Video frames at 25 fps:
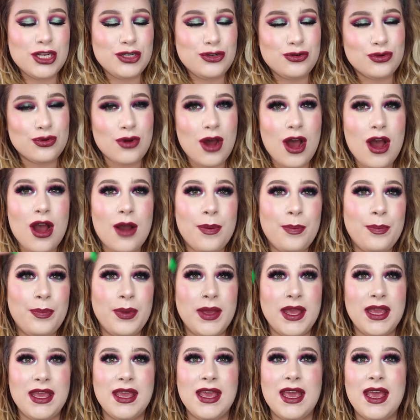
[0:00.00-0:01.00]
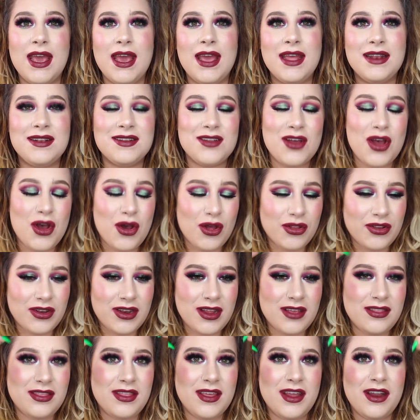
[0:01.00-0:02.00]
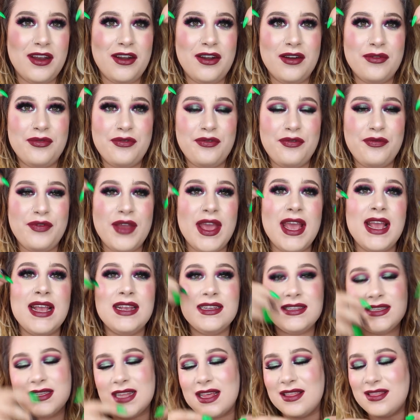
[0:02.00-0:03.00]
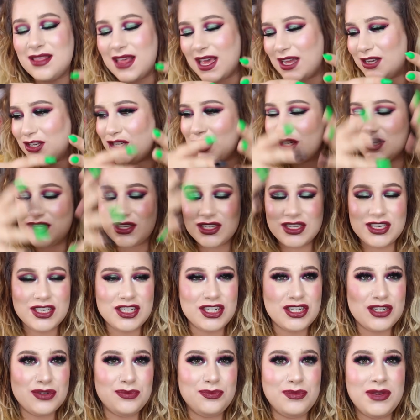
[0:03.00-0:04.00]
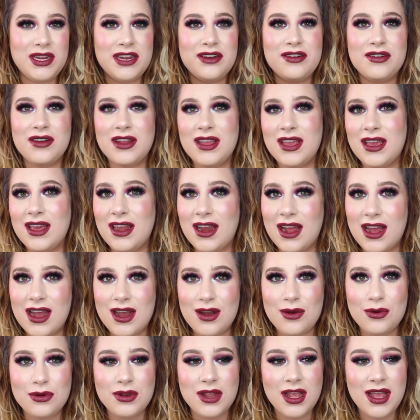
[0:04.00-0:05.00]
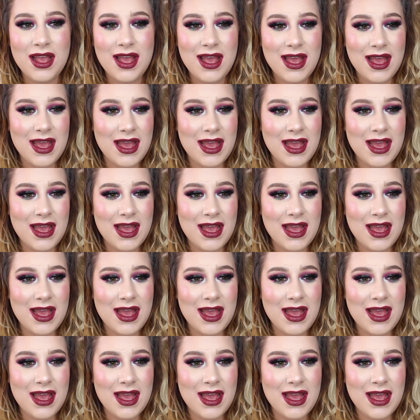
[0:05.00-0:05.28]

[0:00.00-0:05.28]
dropping it on their face and then just smearing it out.